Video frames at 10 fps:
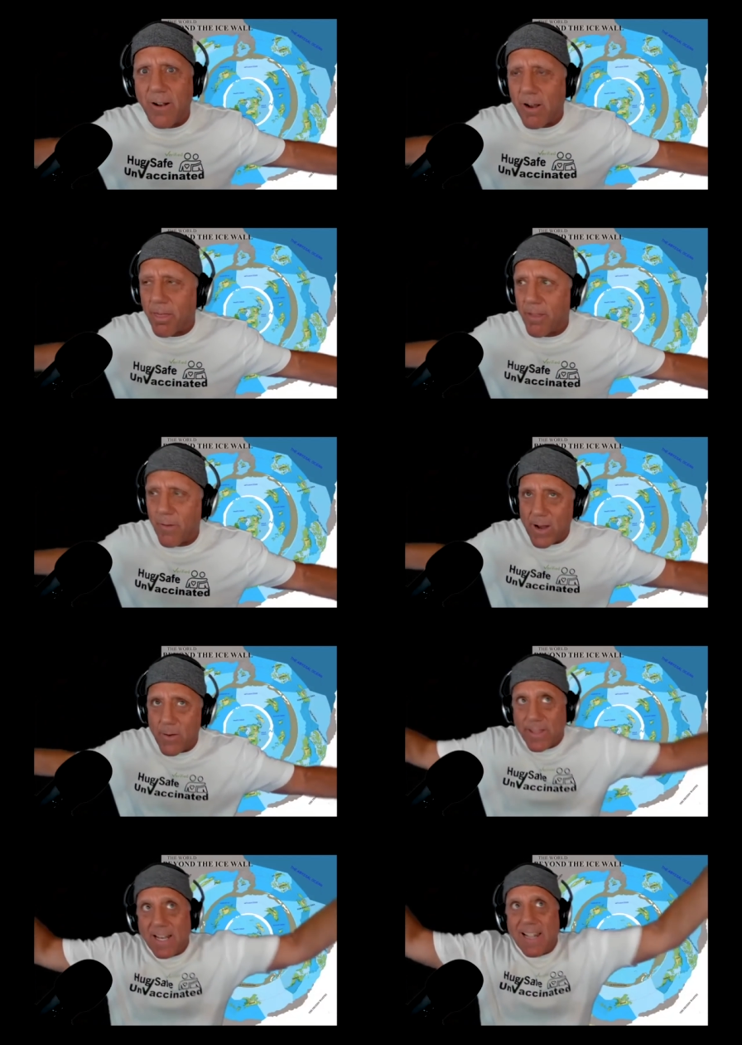Earth, right?
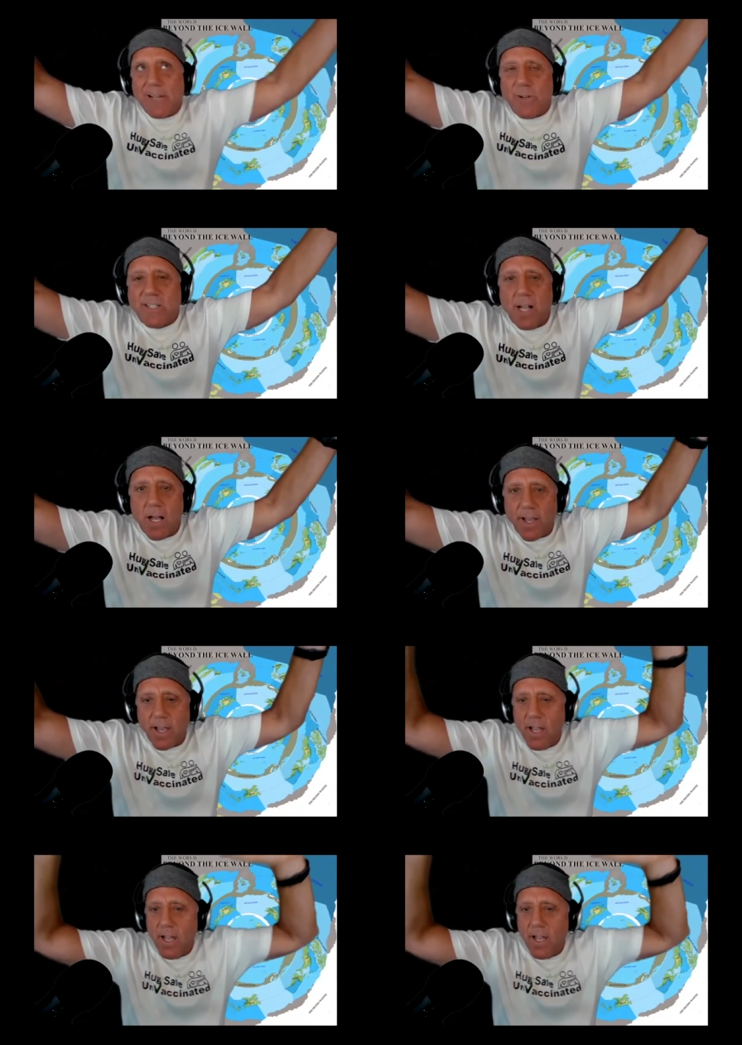With an electric sun.